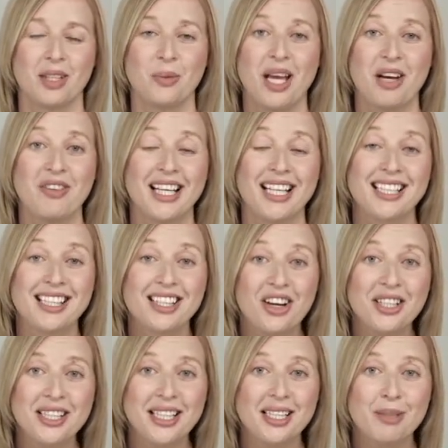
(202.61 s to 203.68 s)
We have an
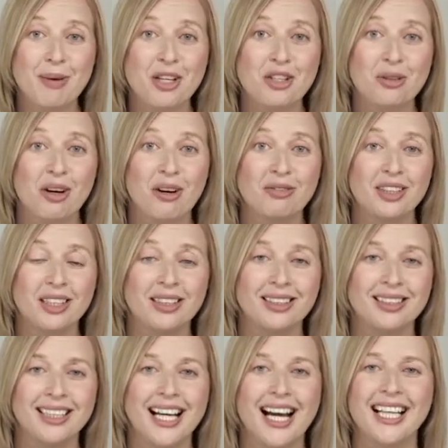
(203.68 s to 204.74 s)
exciting special offer
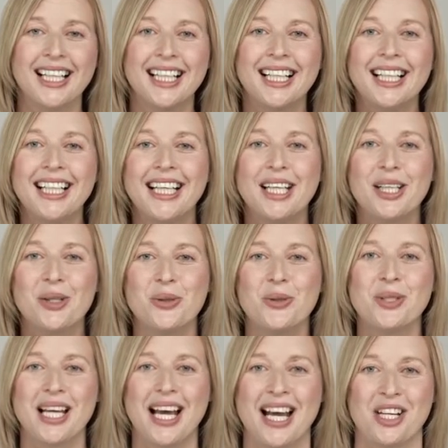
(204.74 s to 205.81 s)
and a clear
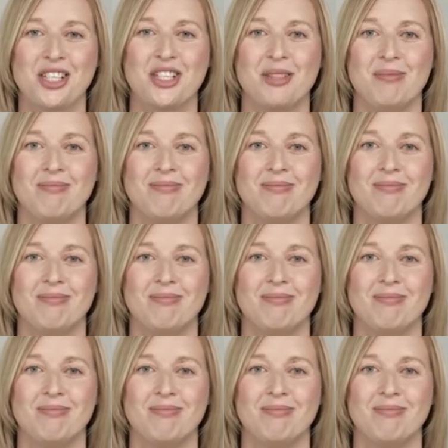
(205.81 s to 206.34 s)
call to action.